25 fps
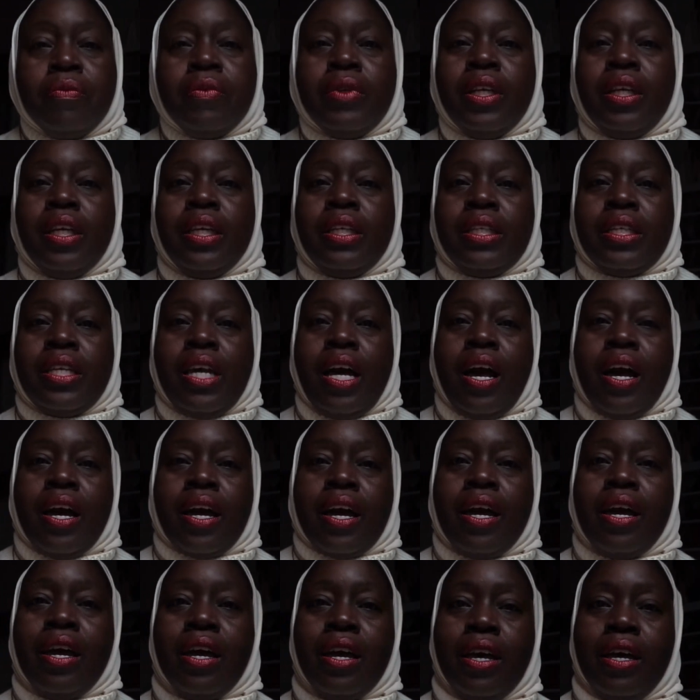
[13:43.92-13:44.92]
let's
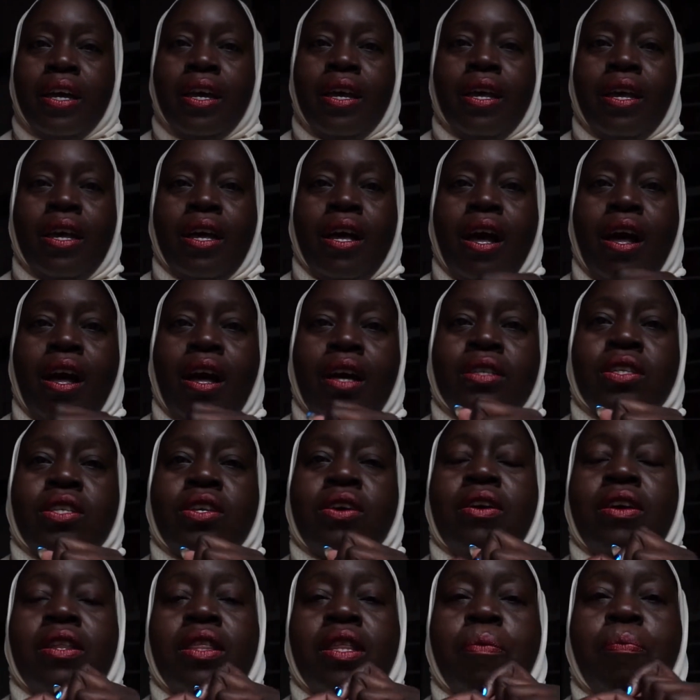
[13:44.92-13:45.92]
talk also
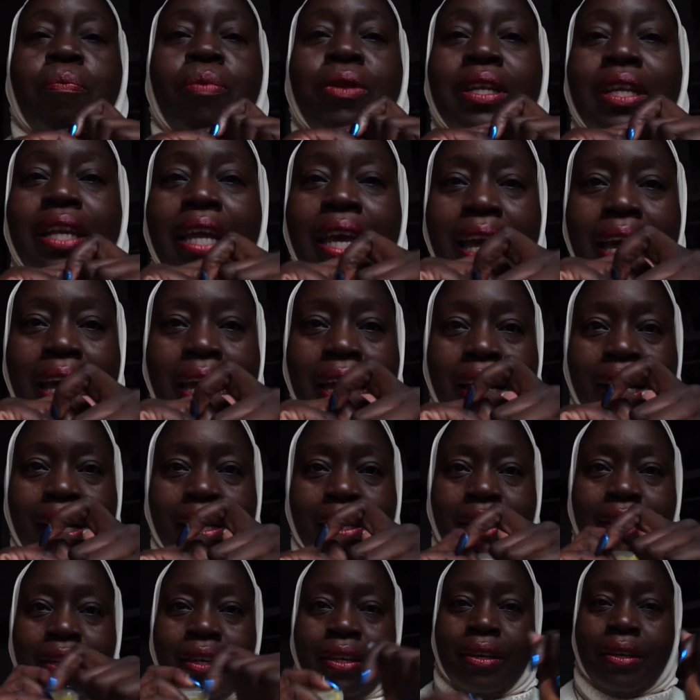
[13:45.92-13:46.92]
on the
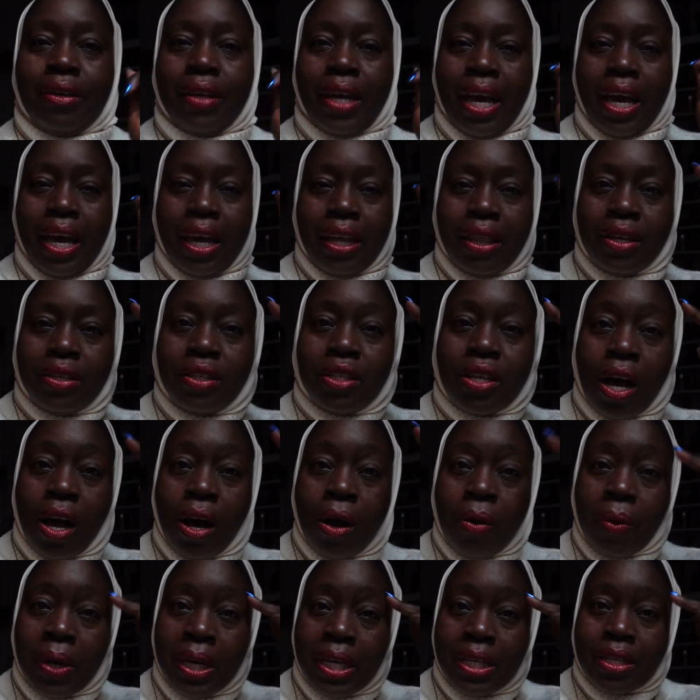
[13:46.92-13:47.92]
plane. Okay, there's
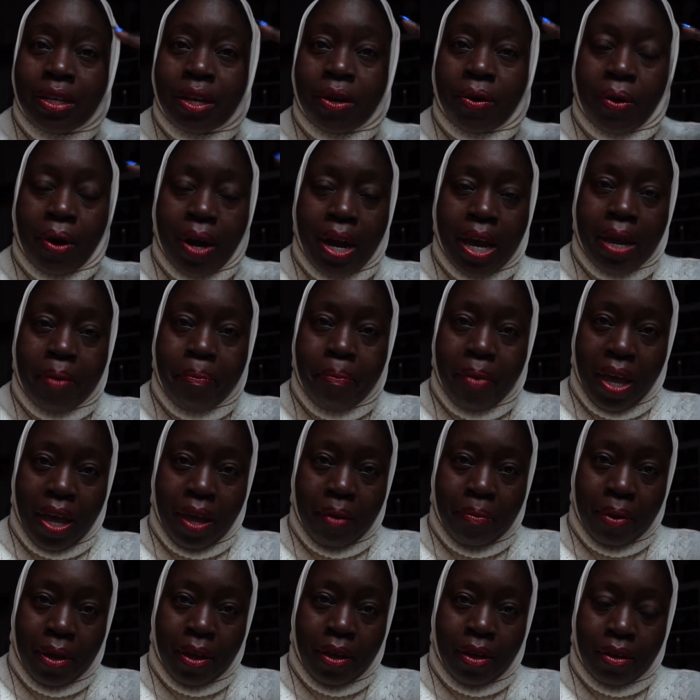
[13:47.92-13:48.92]
always a crying
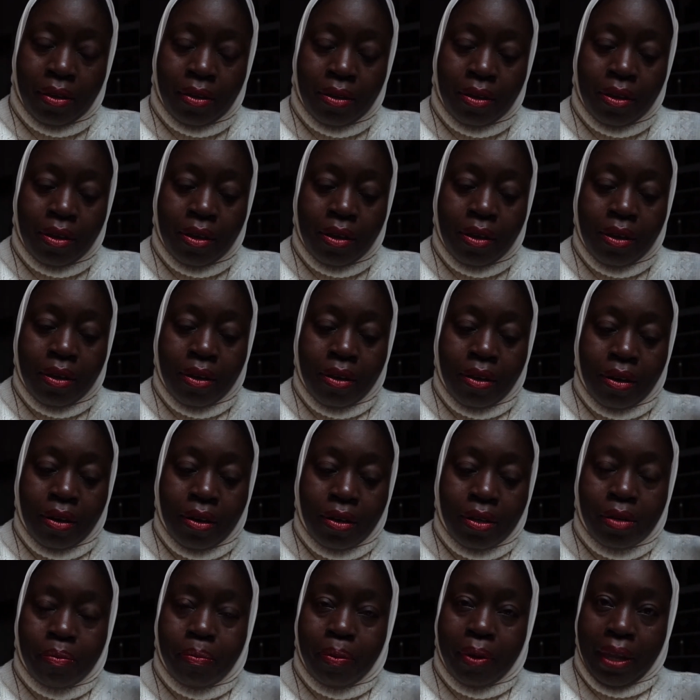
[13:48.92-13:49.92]
baby
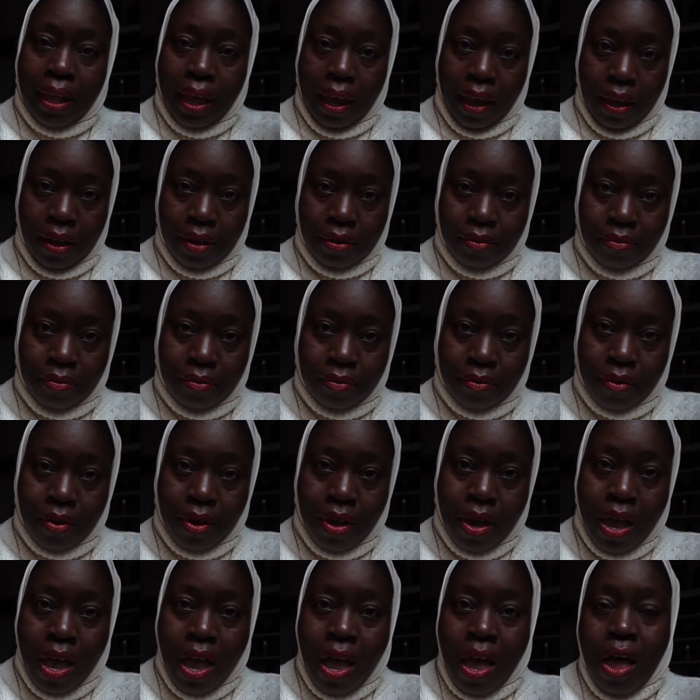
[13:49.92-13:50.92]
on the plane,
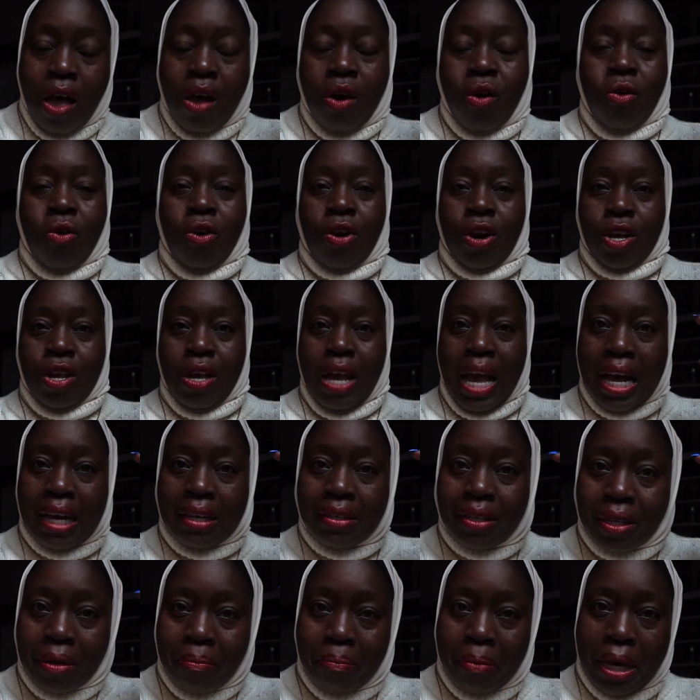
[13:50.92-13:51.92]
or you
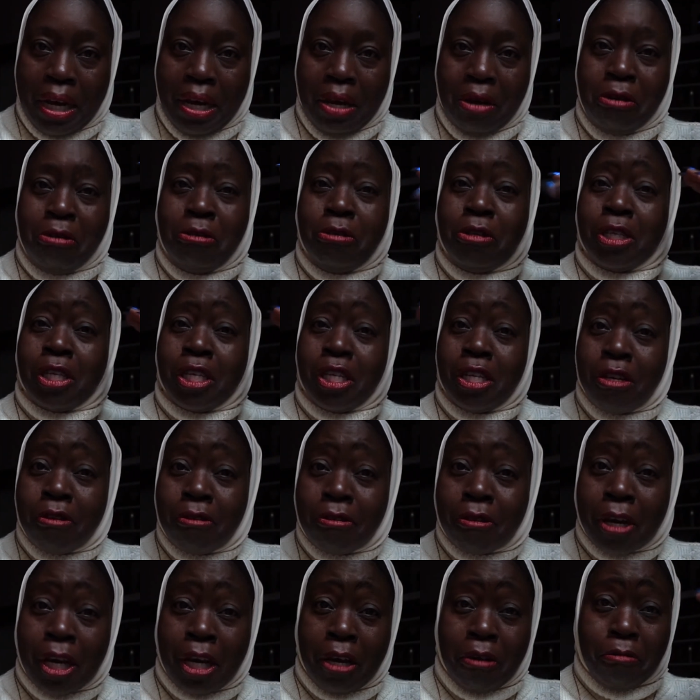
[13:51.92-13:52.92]
have somebody who's
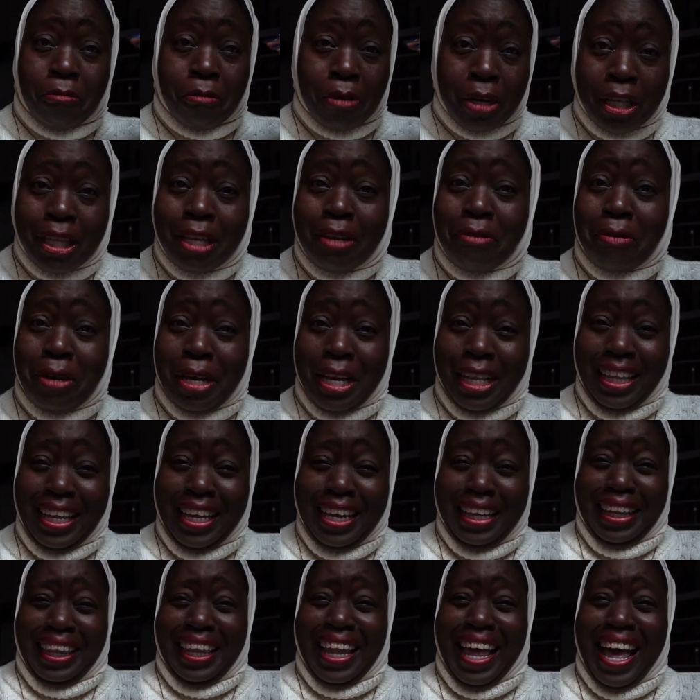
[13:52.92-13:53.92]
snoring really,
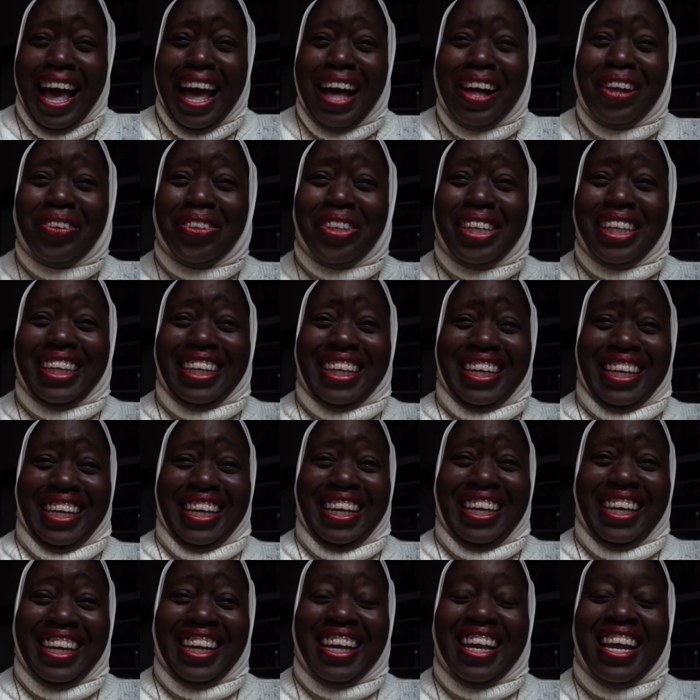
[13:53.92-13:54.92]
really loudly.